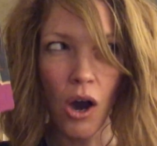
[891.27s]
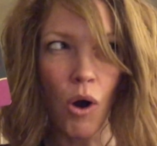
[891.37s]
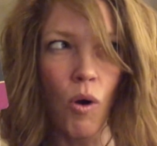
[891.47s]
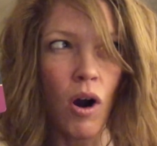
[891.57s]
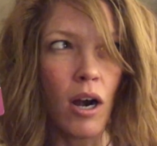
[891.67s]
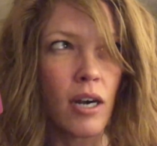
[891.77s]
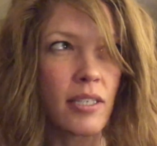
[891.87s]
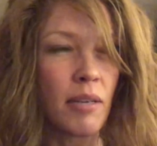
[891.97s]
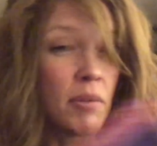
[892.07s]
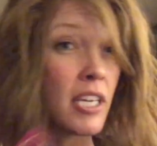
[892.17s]
or
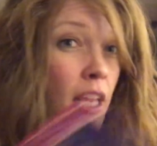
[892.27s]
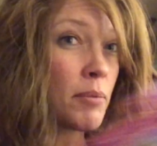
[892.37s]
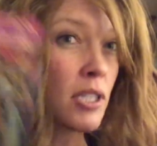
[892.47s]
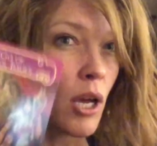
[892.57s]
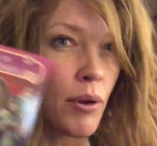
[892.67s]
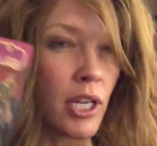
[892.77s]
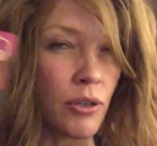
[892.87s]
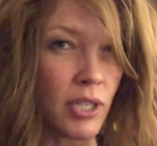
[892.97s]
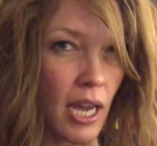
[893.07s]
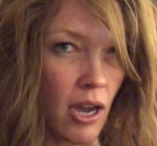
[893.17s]
something keeps slowing
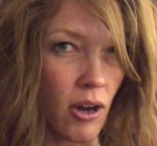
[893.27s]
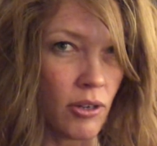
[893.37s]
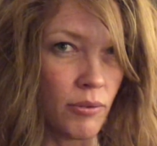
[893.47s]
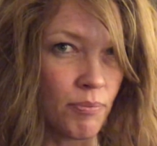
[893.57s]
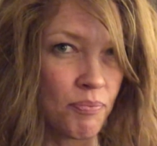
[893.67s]
you down,